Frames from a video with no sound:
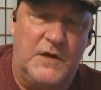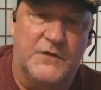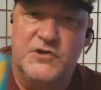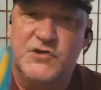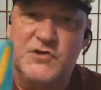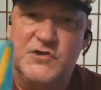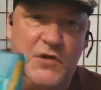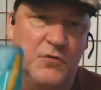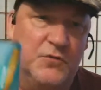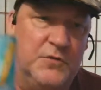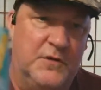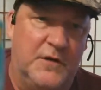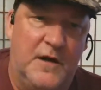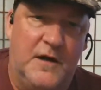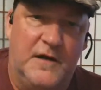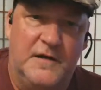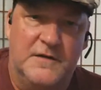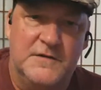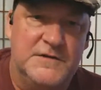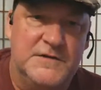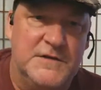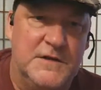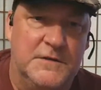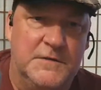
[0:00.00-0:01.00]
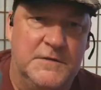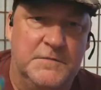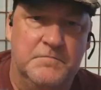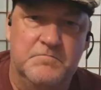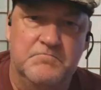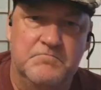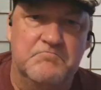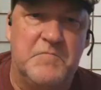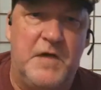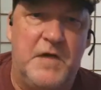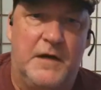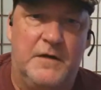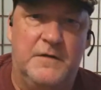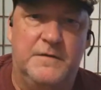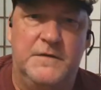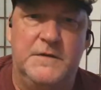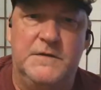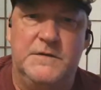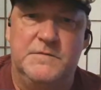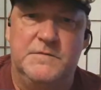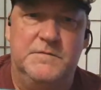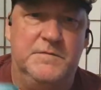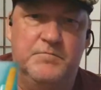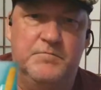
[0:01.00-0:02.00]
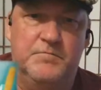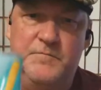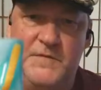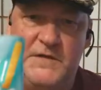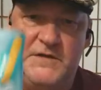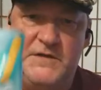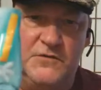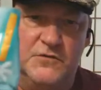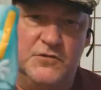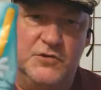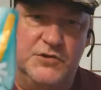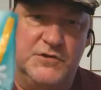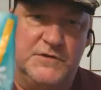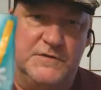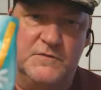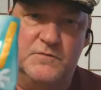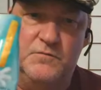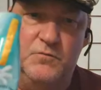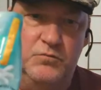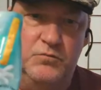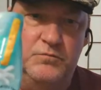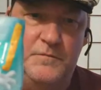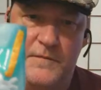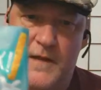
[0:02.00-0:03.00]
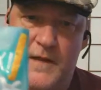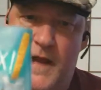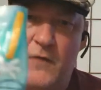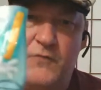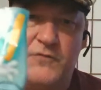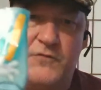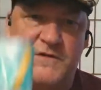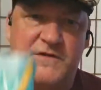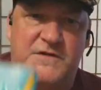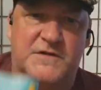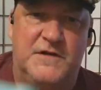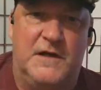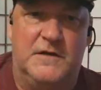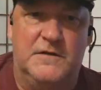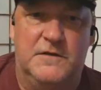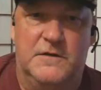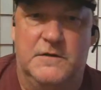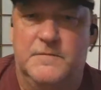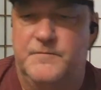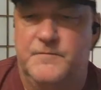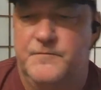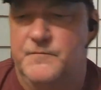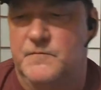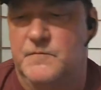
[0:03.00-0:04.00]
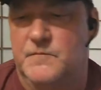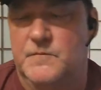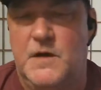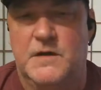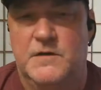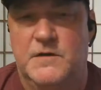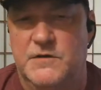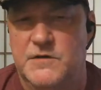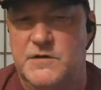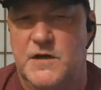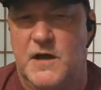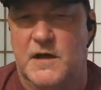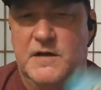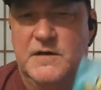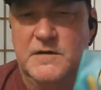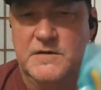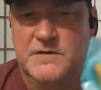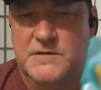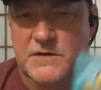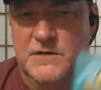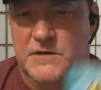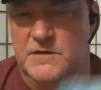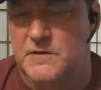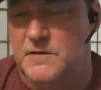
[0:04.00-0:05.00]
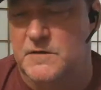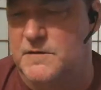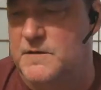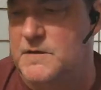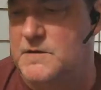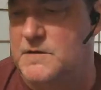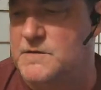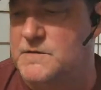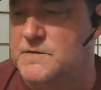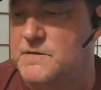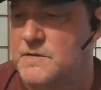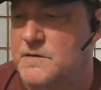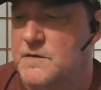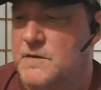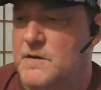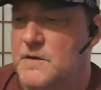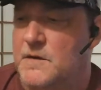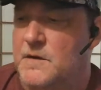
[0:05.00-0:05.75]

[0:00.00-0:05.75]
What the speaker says: I'll just go 9, 10 out of these. These are just outstanding. 9 out of 10 on these.